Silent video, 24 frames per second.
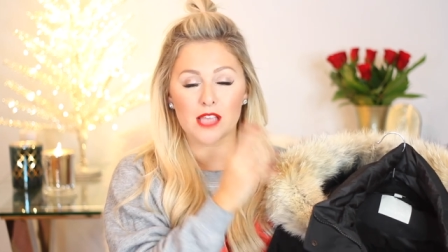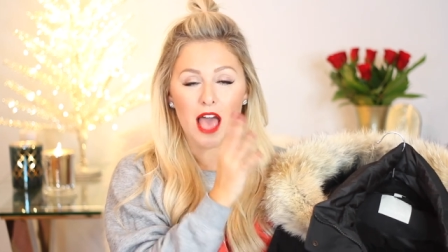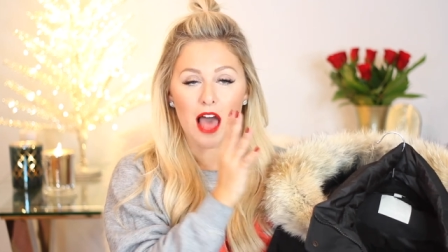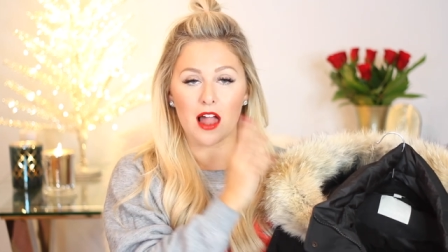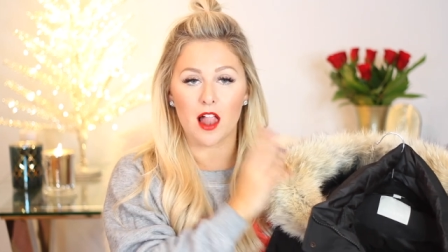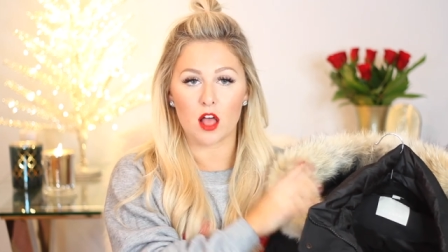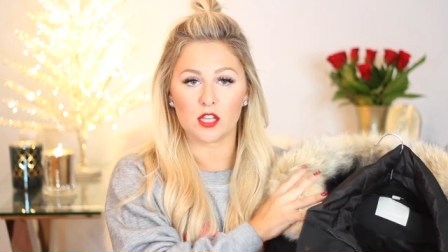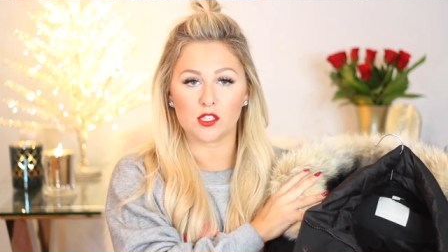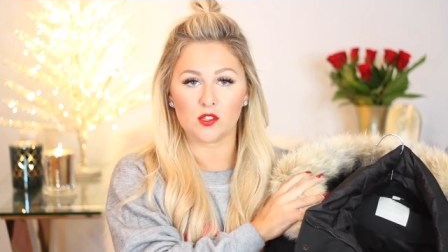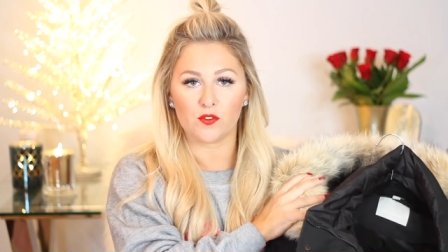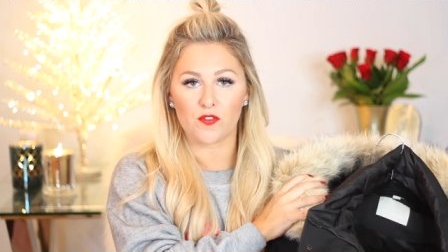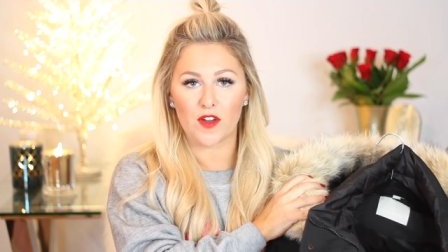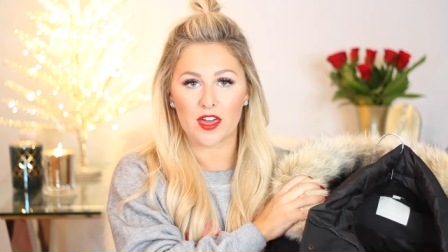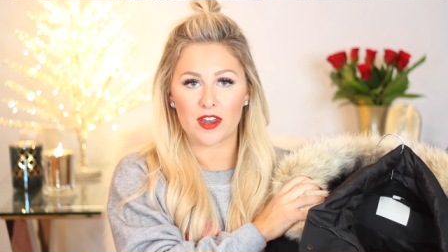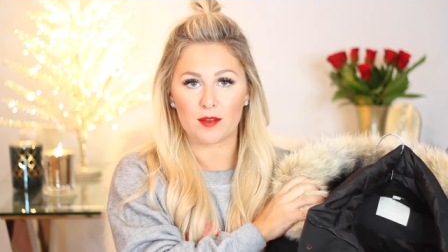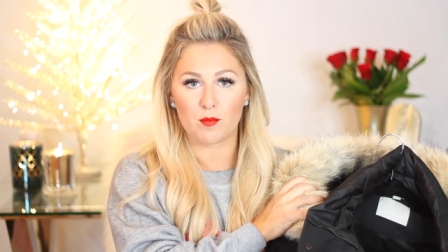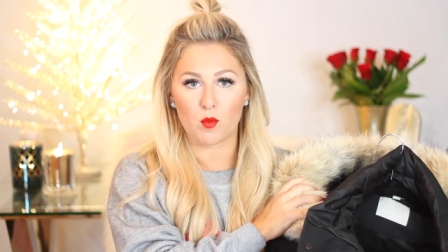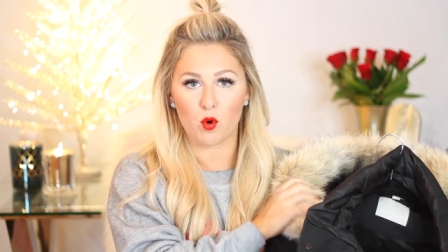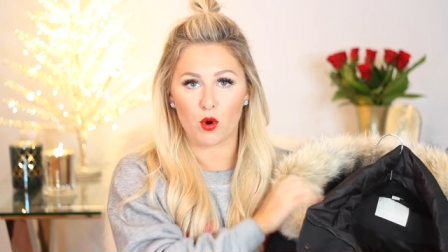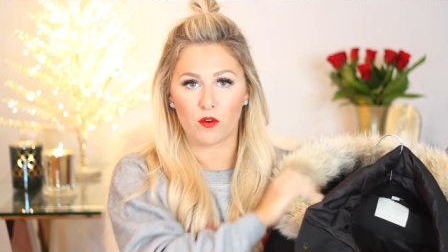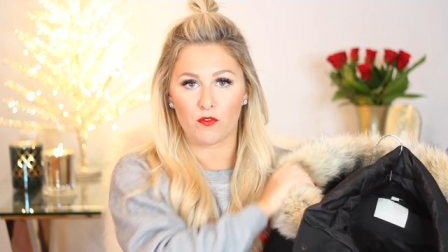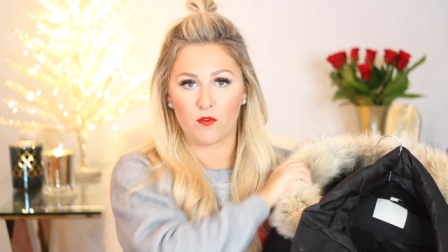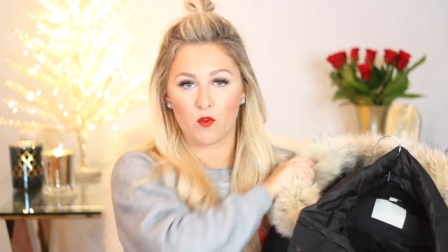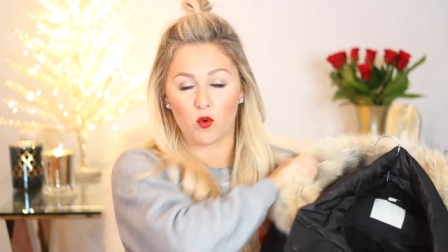I'll also find a
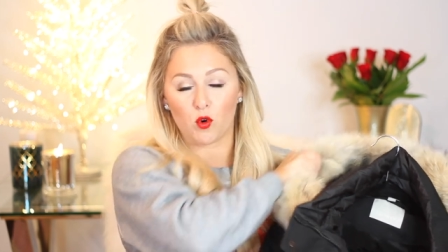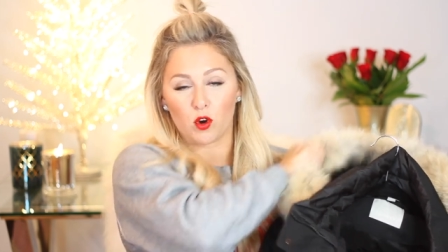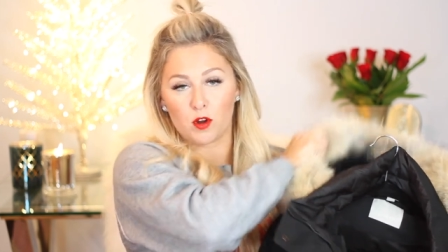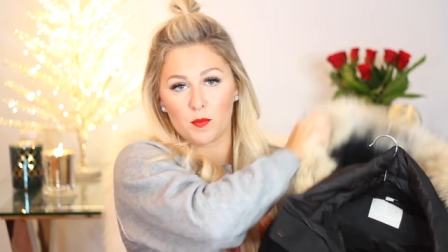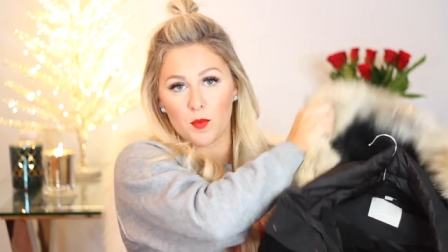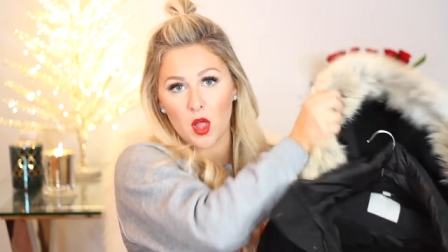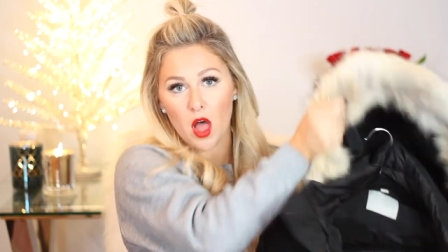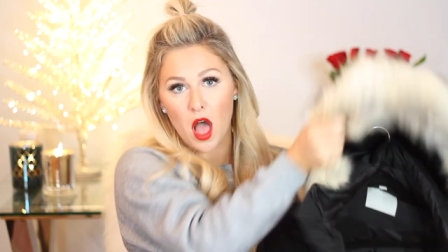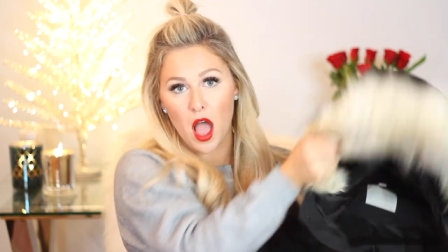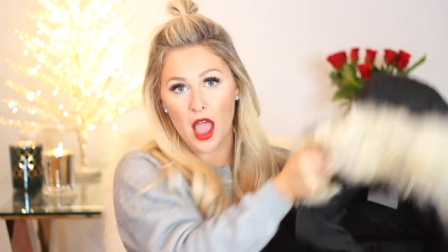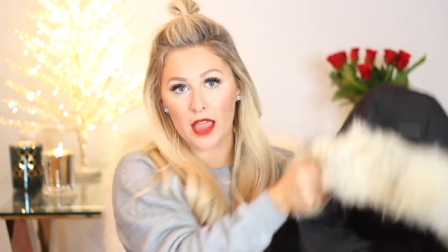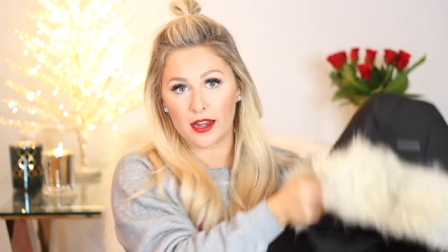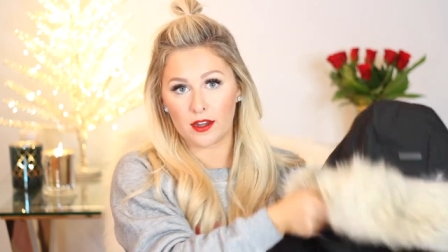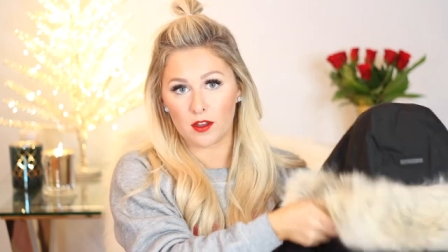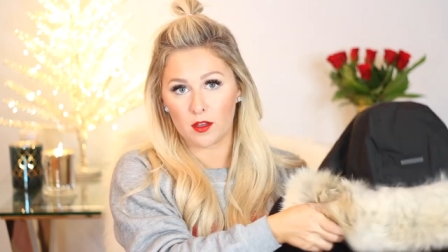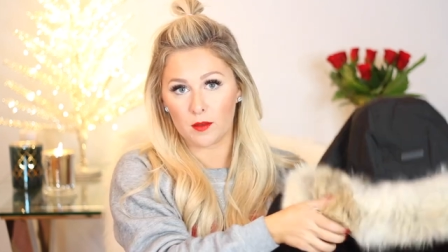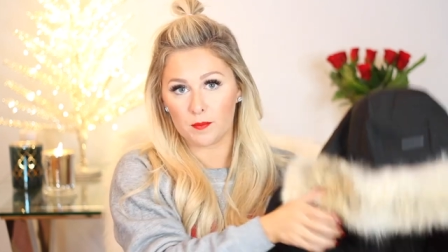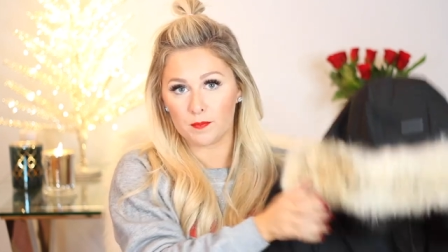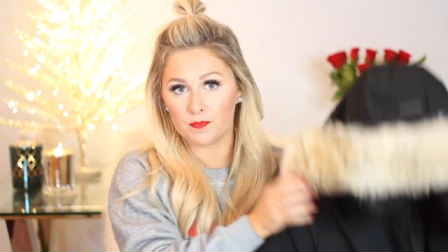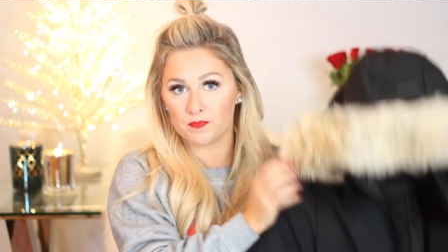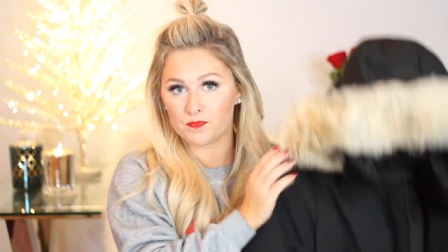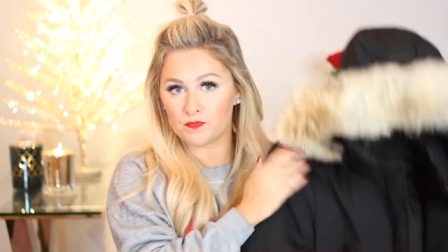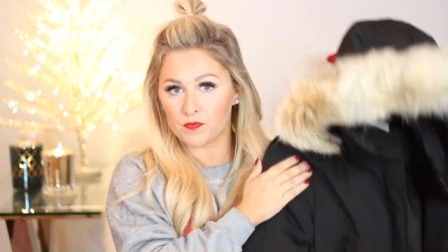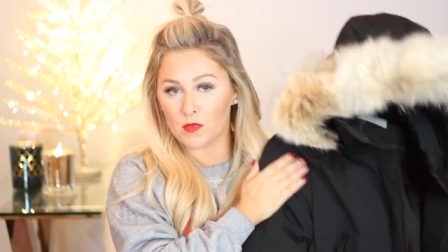more affordable item
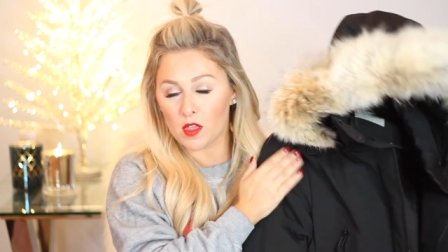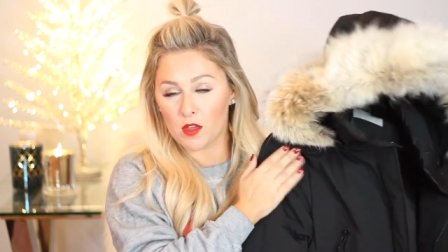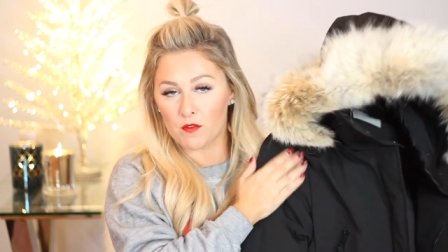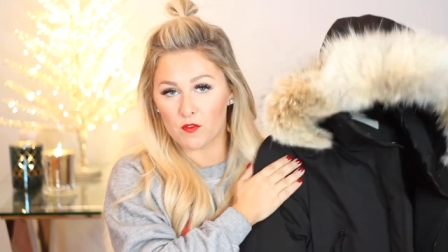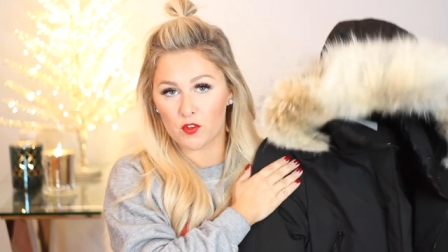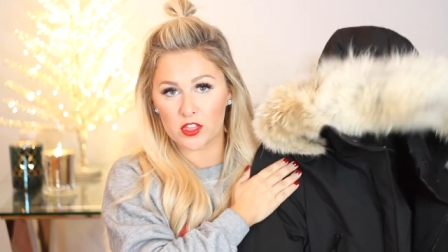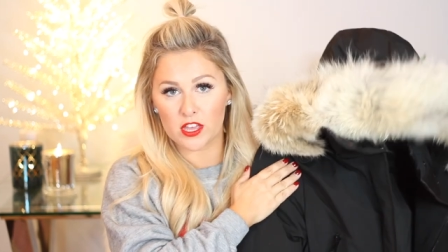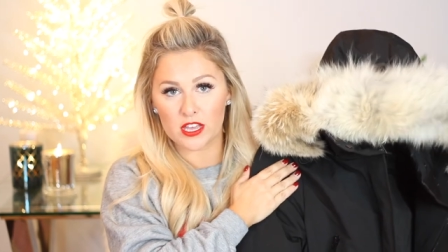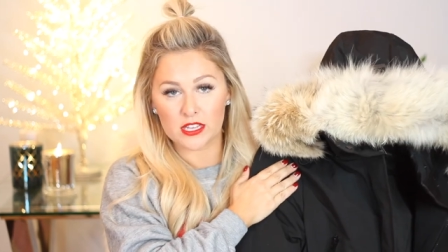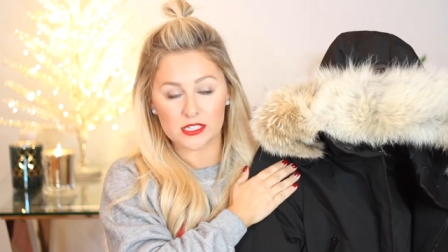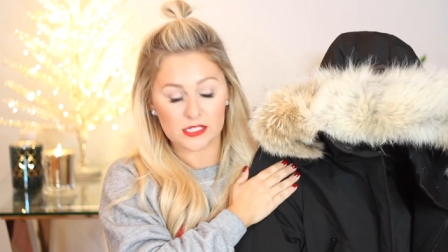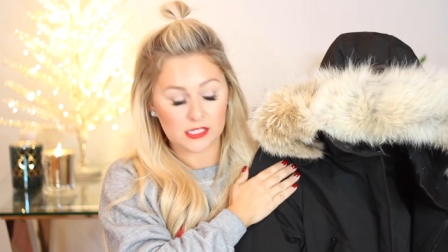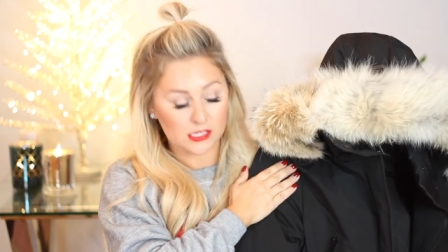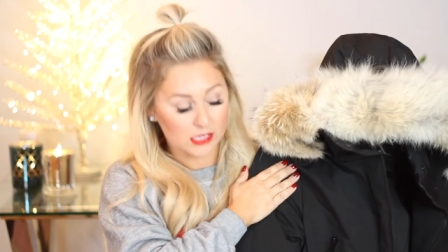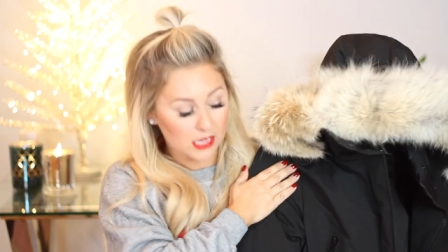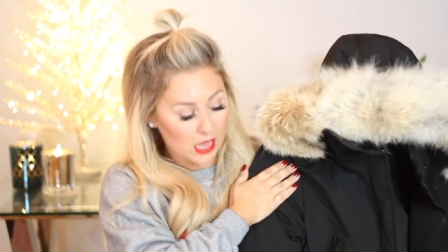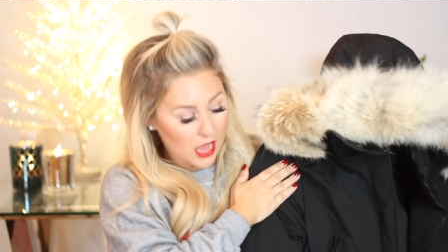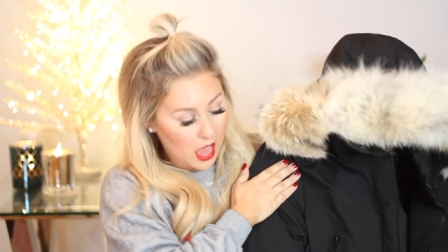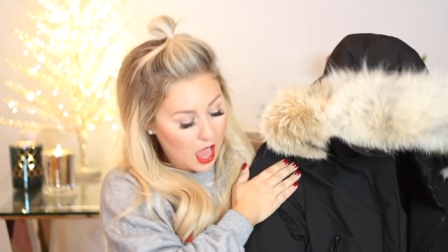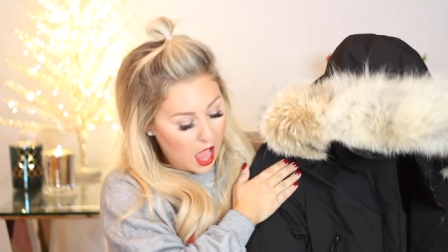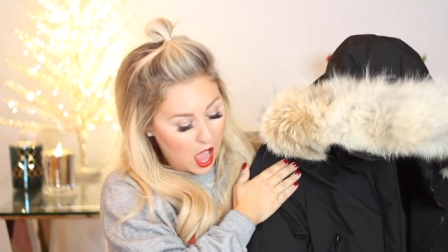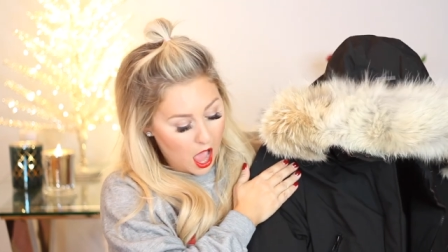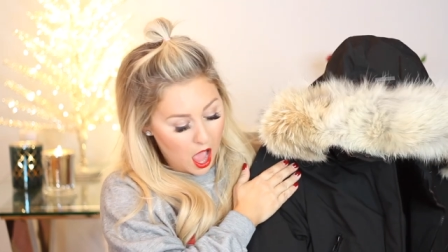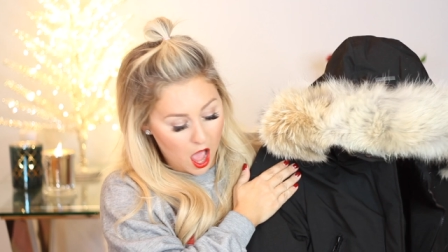for this
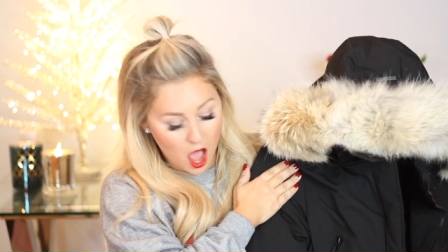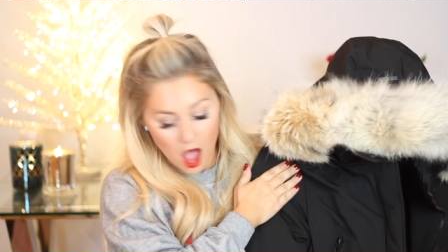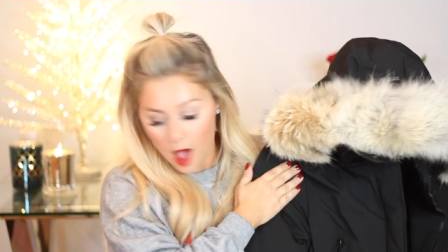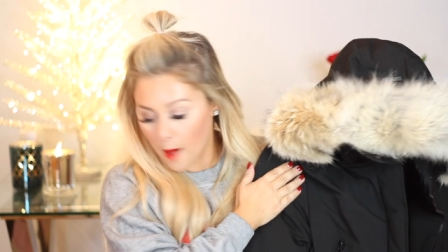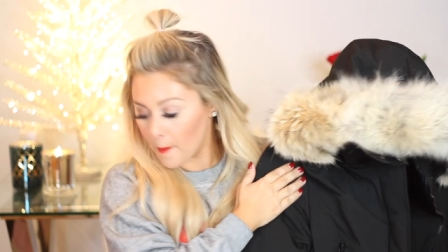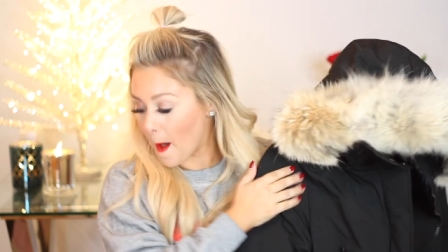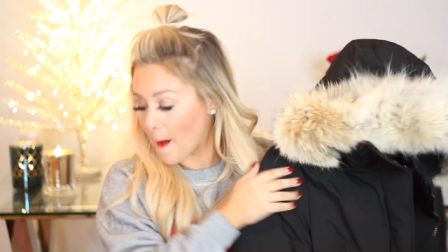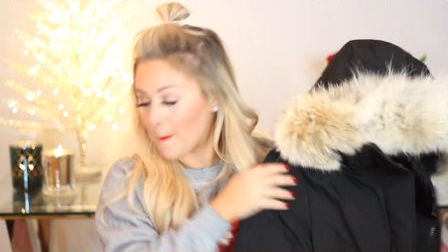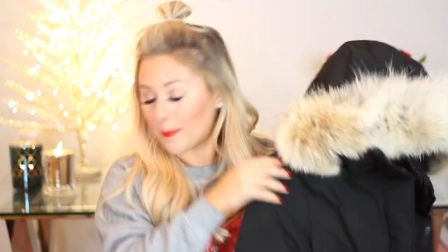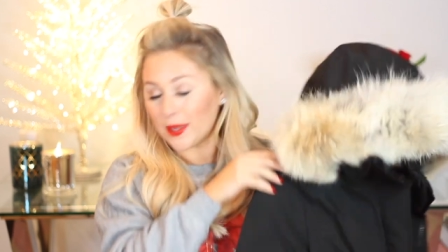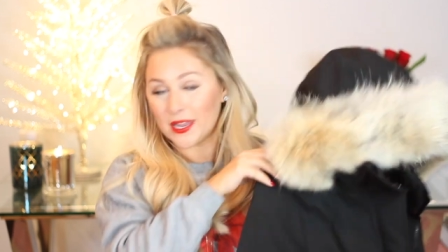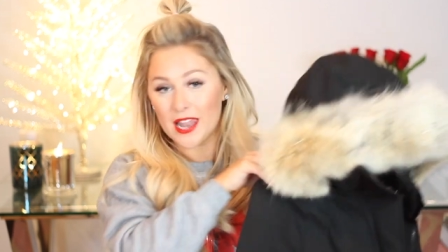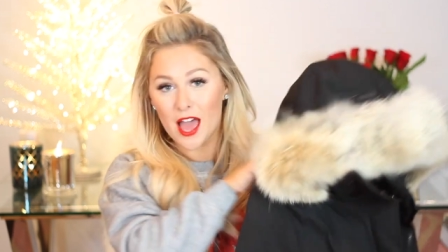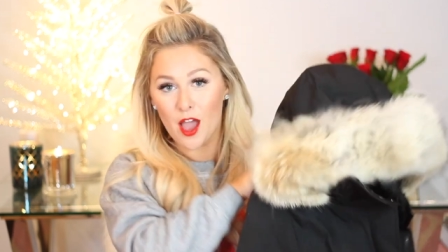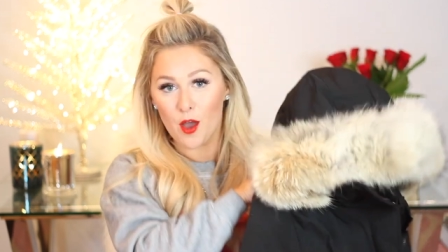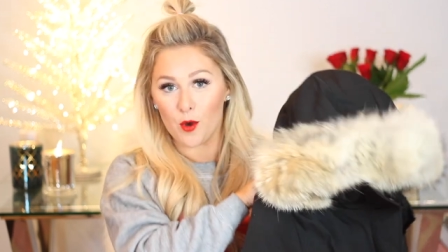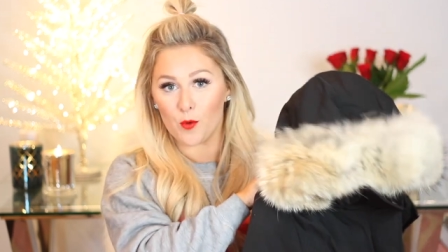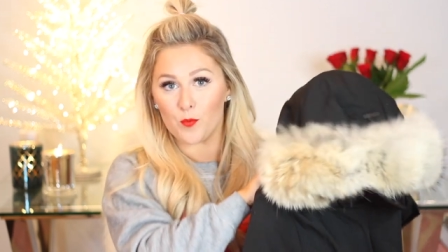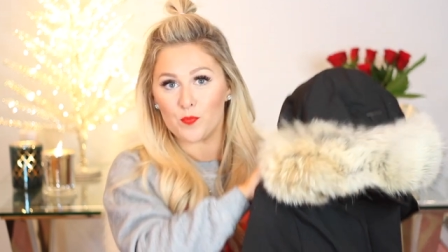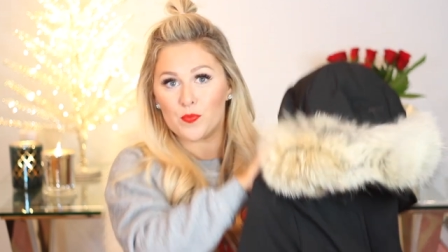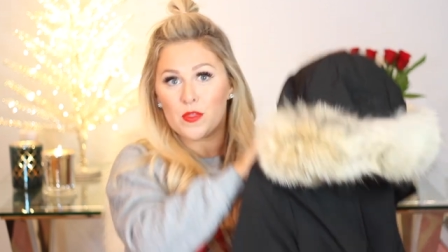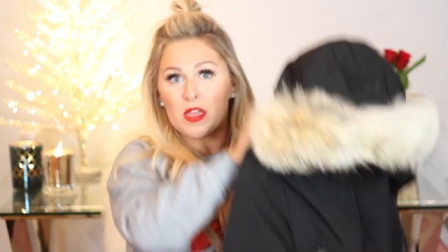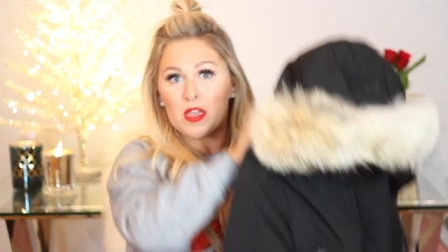um, below.